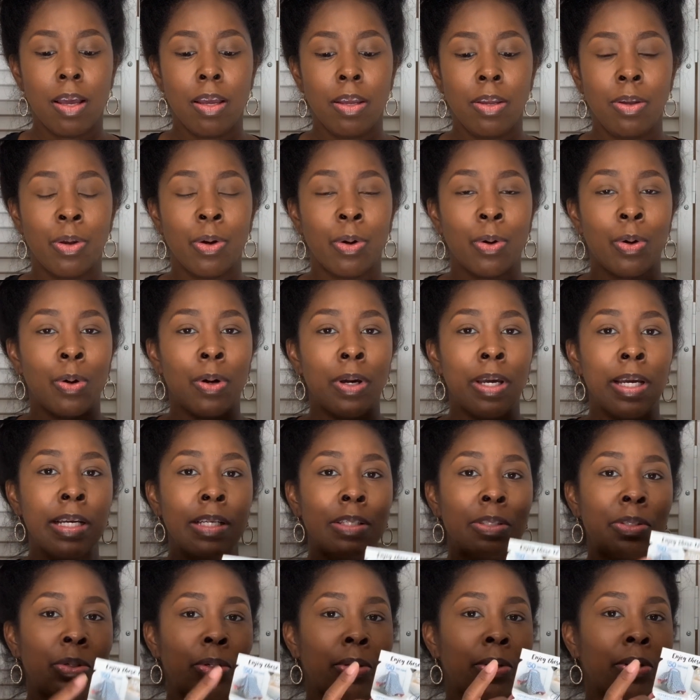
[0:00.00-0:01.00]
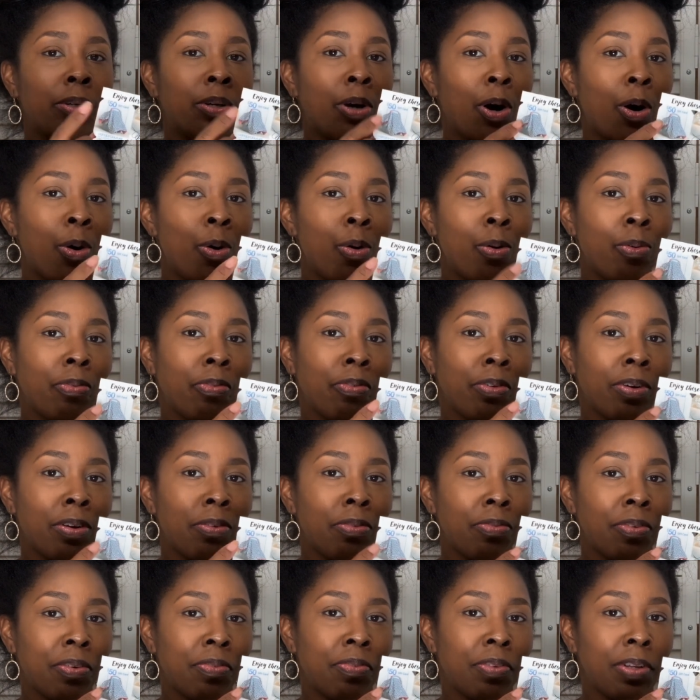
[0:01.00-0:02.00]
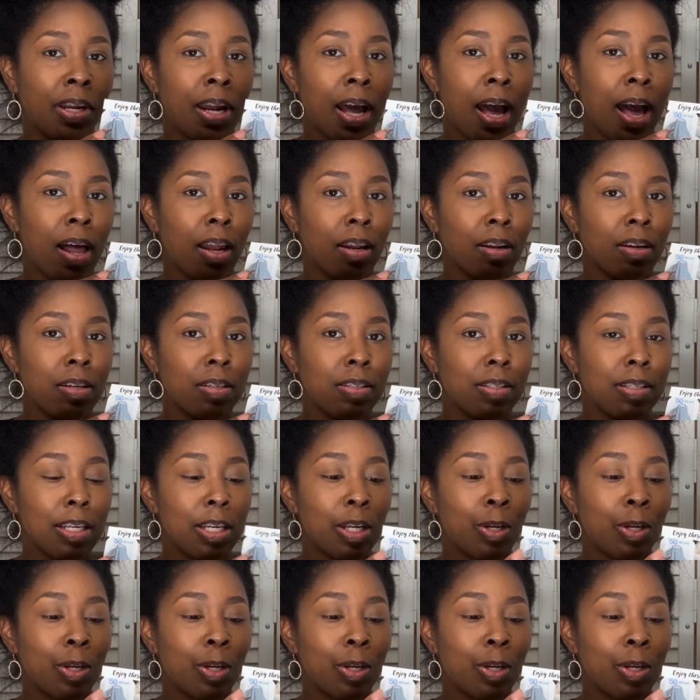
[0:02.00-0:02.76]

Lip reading: you'll enter the code for the $50.